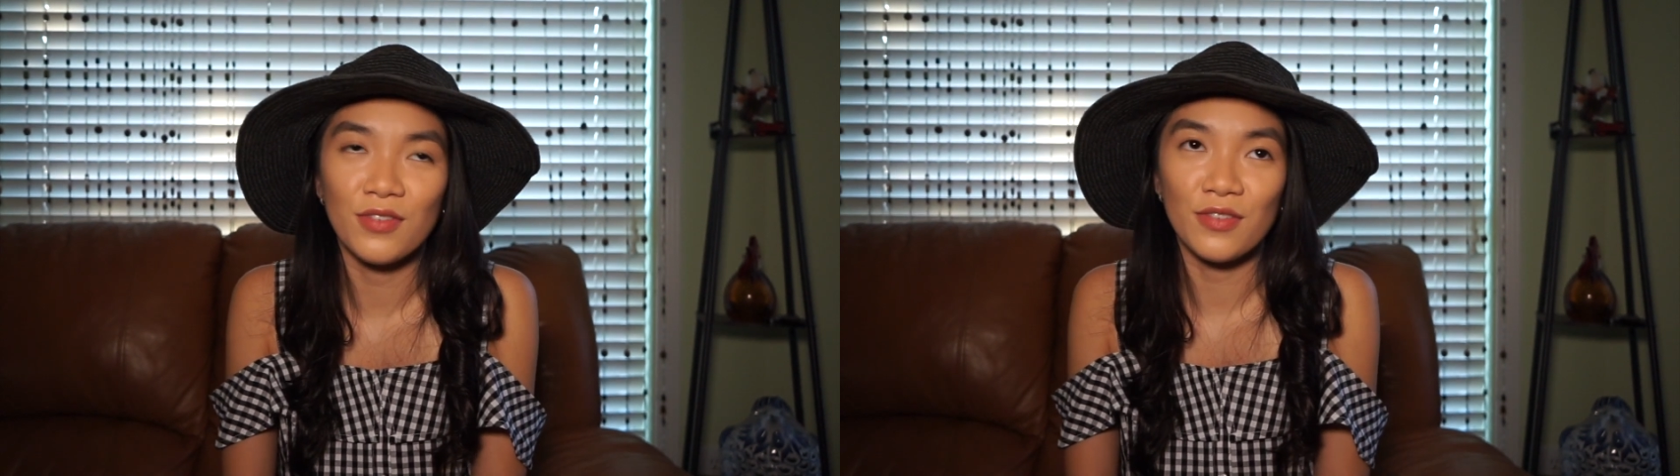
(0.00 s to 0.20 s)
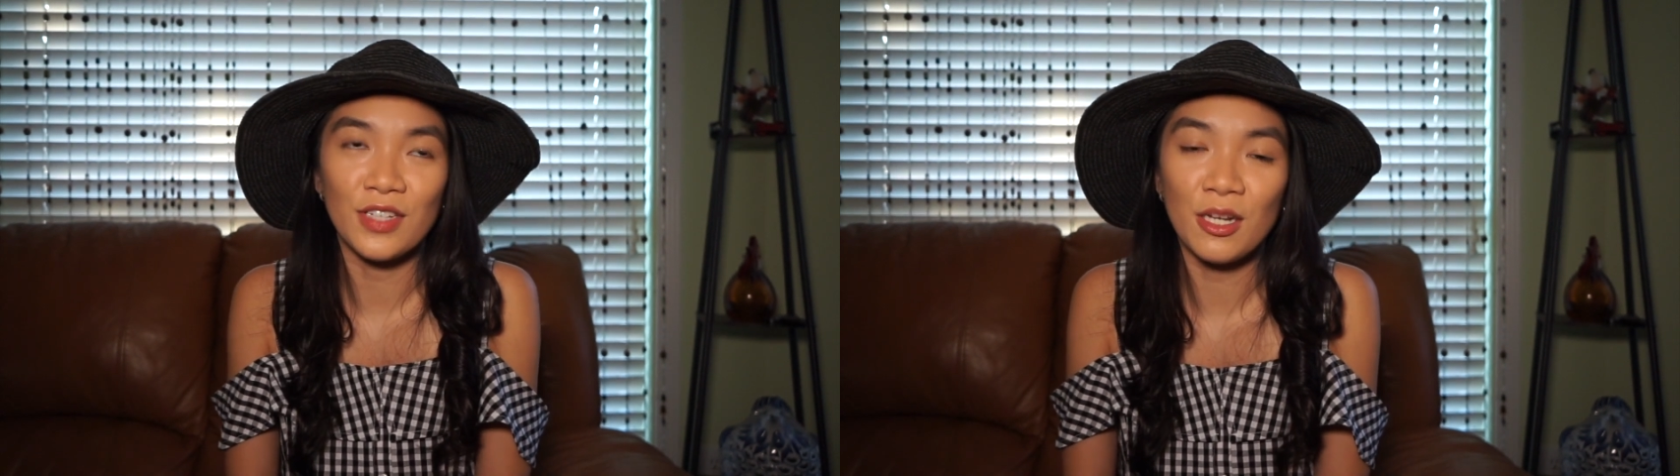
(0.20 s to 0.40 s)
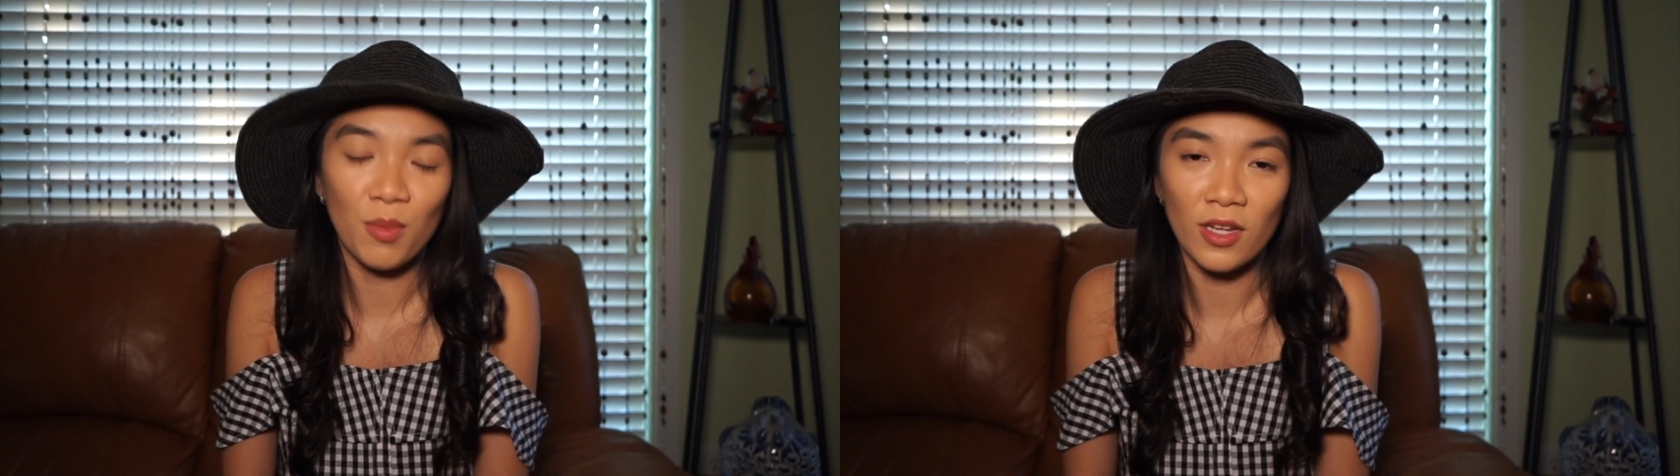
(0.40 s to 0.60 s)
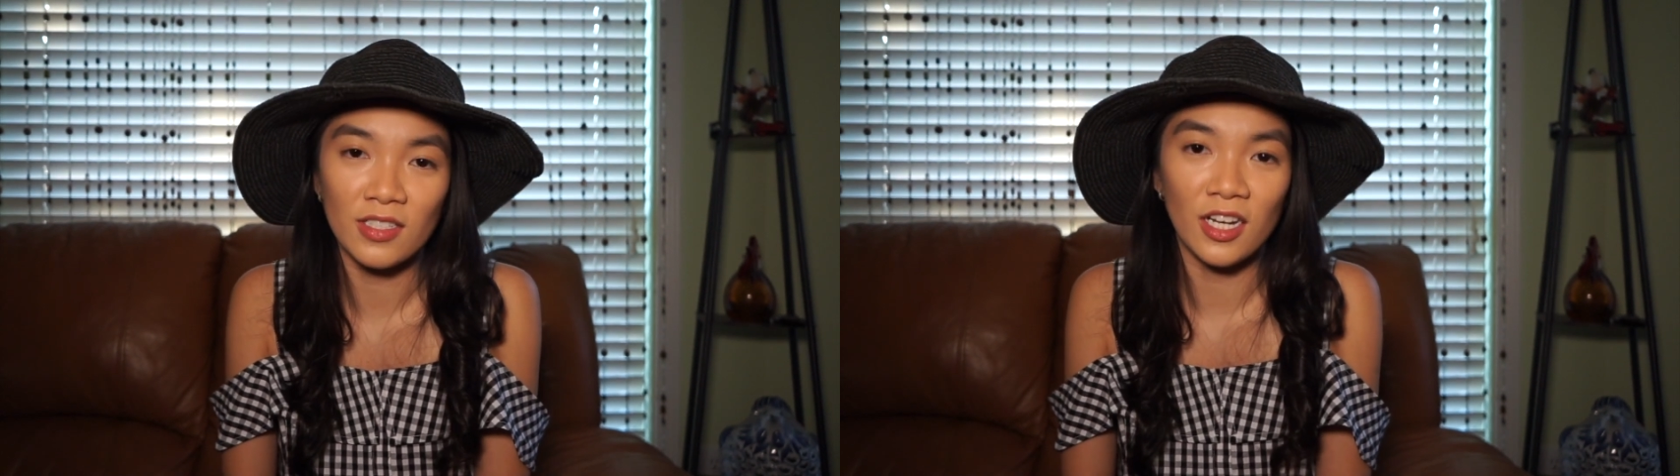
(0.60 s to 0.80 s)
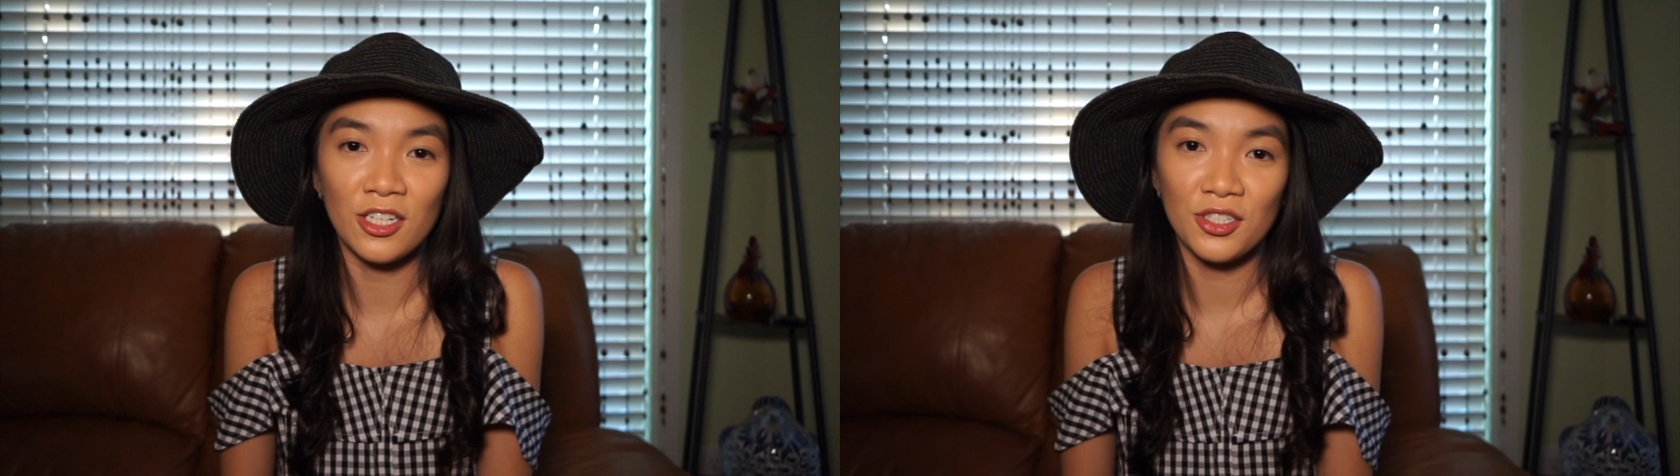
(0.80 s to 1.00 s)
15+
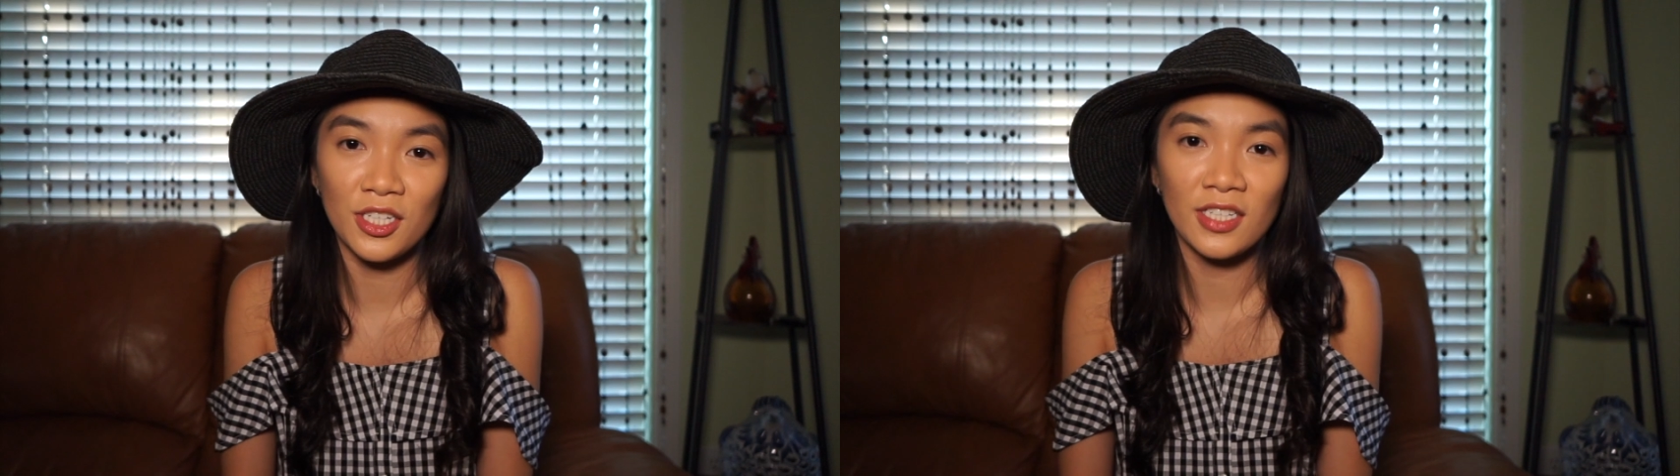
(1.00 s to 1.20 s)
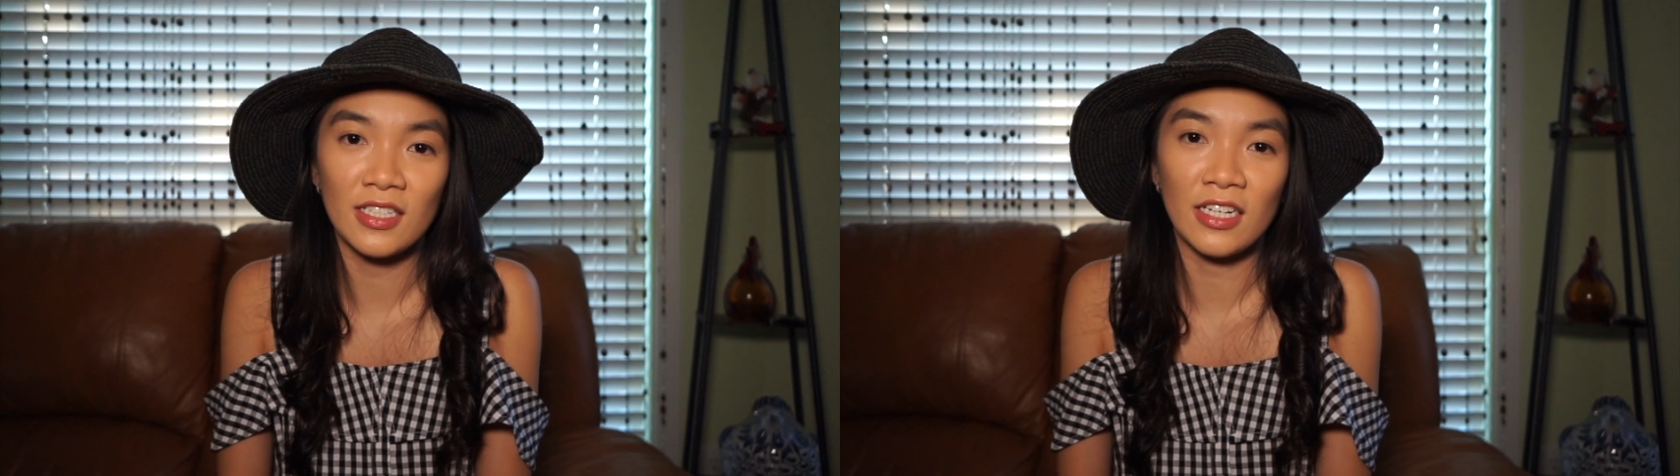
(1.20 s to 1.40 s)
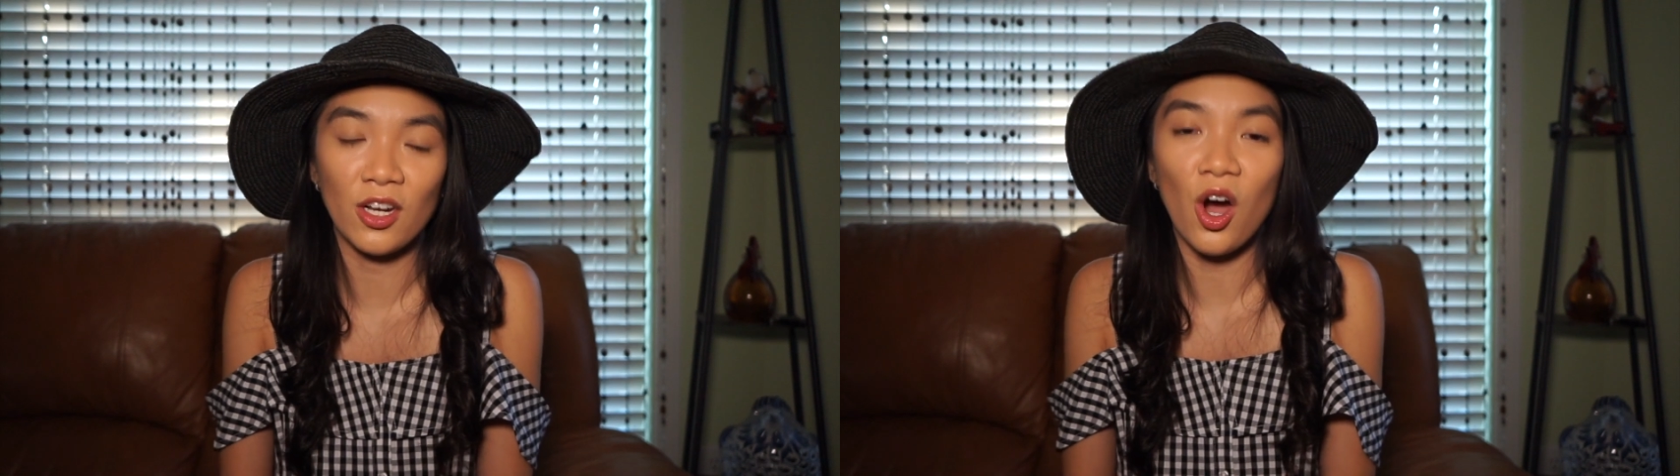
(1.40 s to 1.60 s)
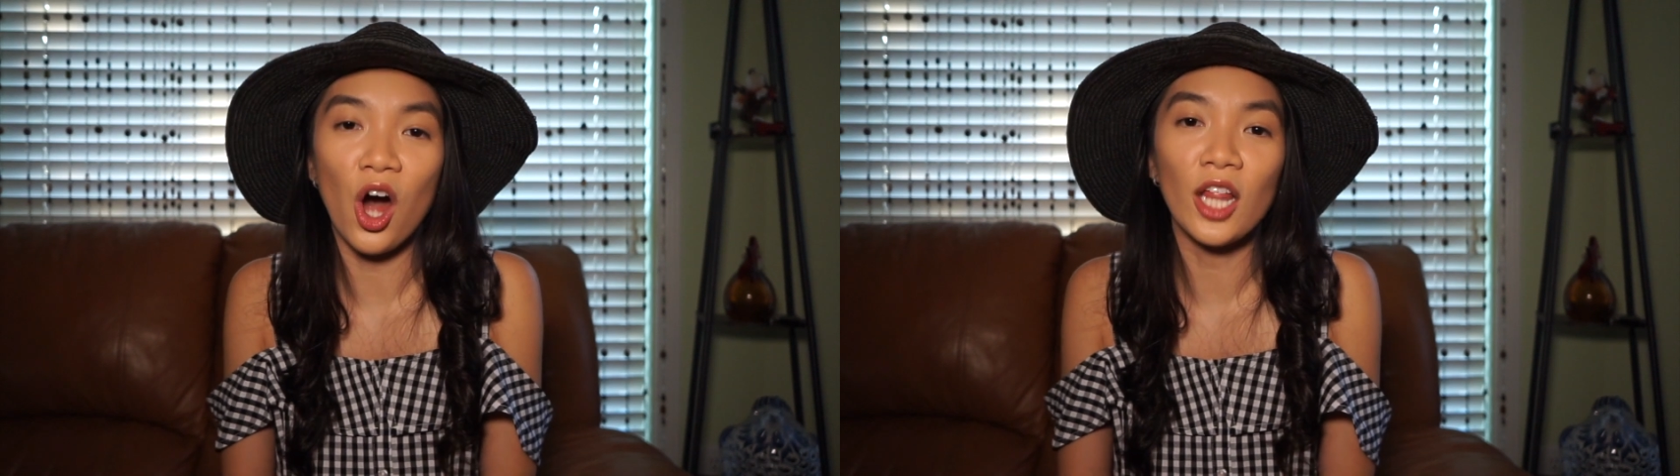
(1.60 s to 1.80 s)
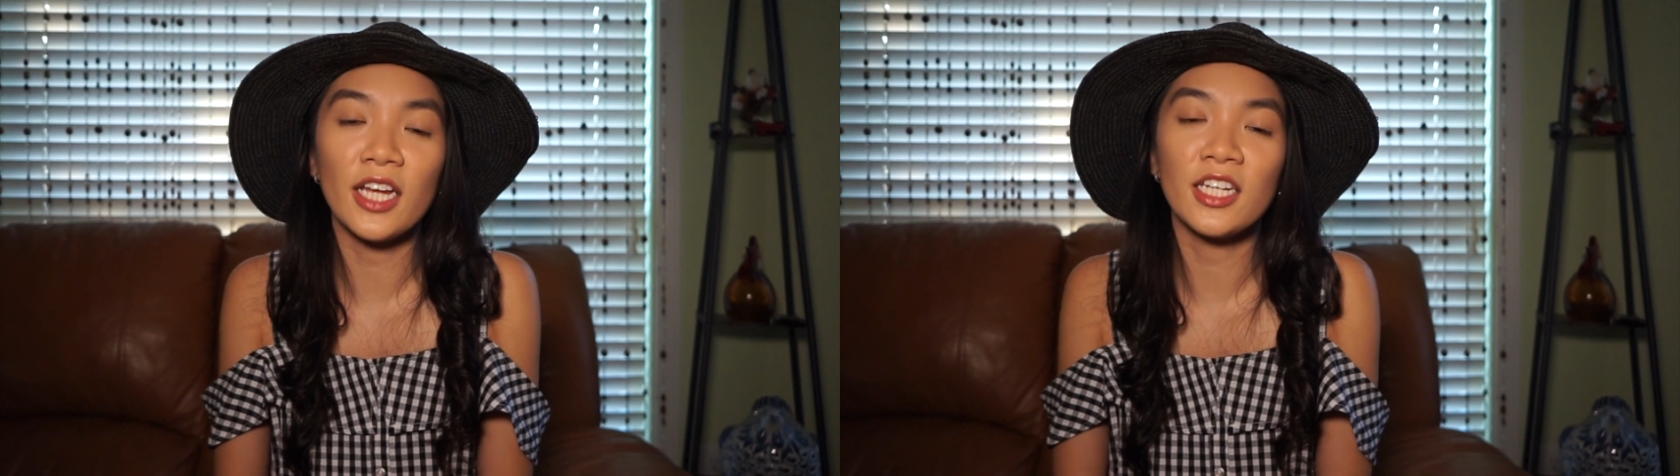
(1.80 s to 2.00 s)
countries in
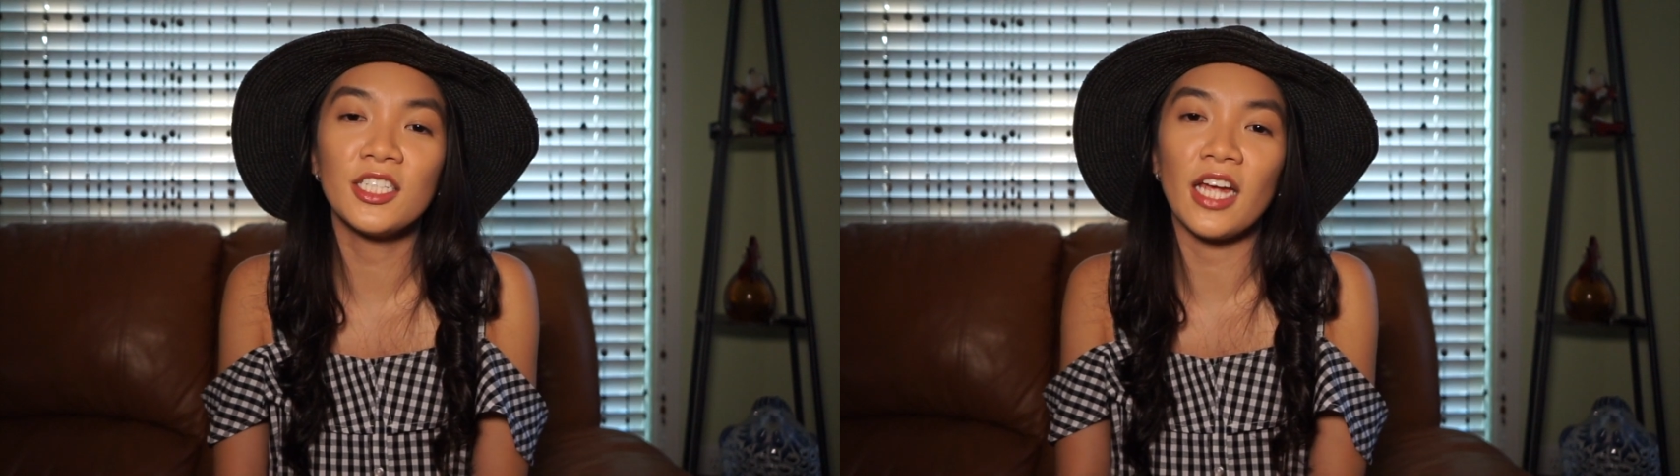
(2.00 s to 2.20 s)
college